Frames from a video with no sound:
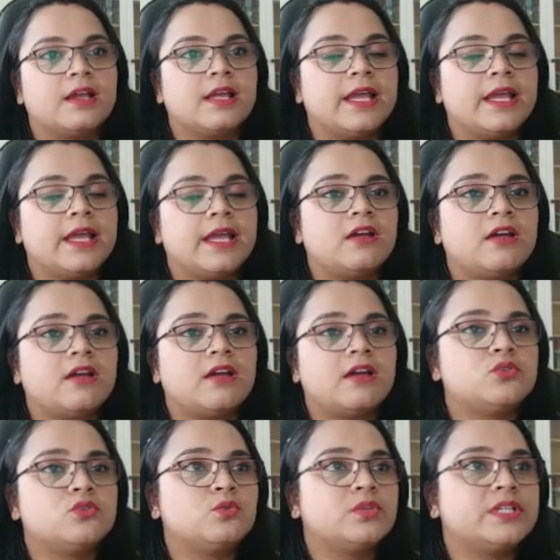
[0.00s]
And
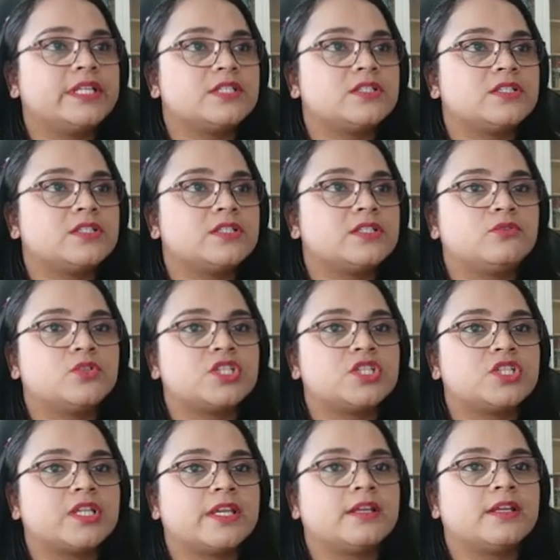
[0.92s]
after rook takes d4
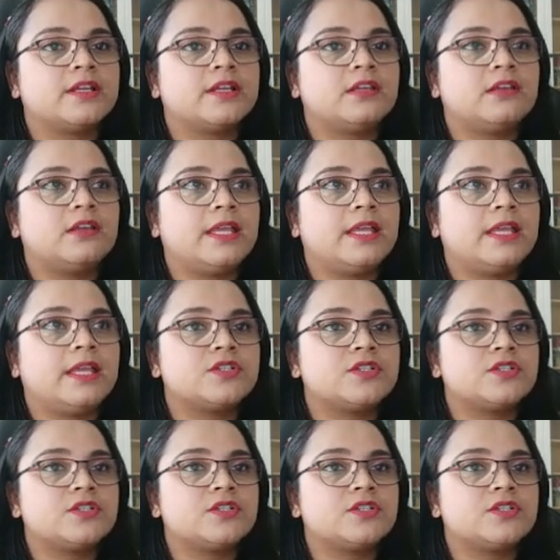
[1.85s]
check, instead